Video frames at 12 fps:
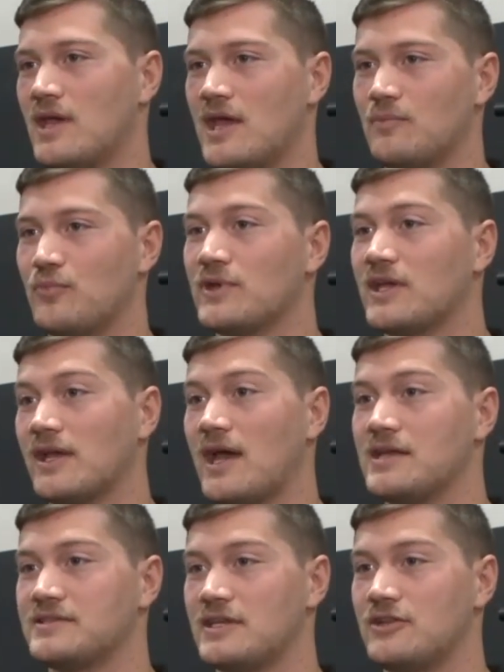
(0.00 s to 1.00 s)
and bringing
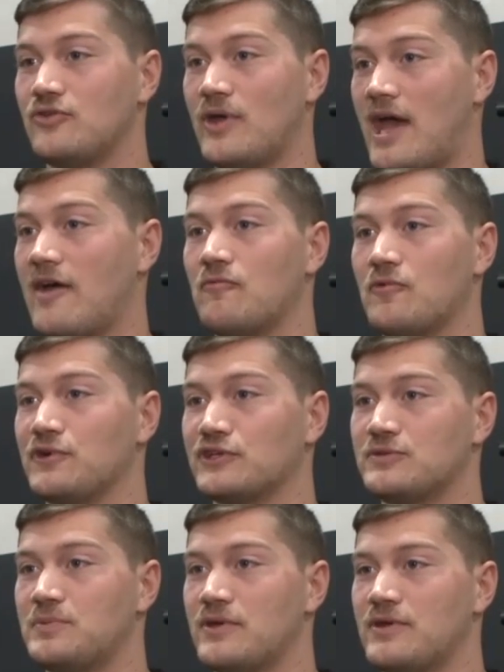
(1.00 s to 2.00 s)
guys in who have more
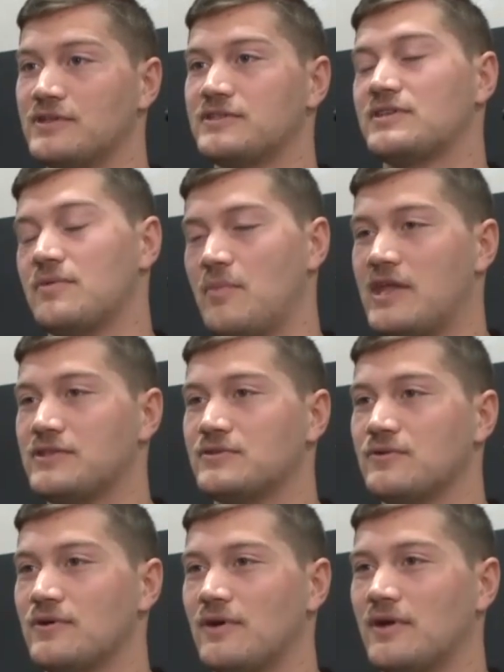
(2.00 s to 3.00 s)
experience to
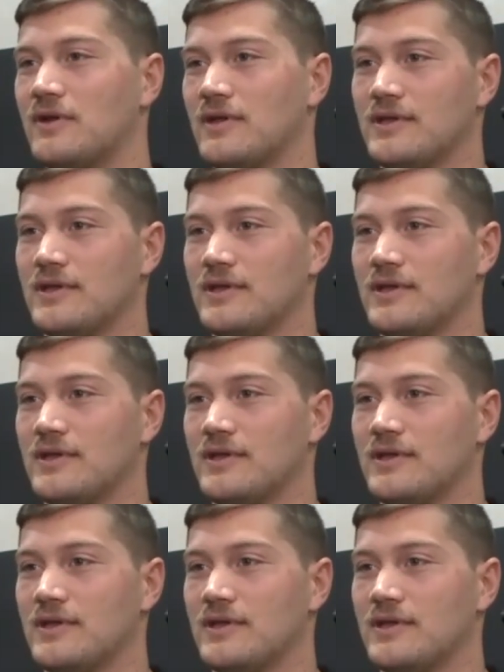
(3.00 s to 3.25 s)
mentor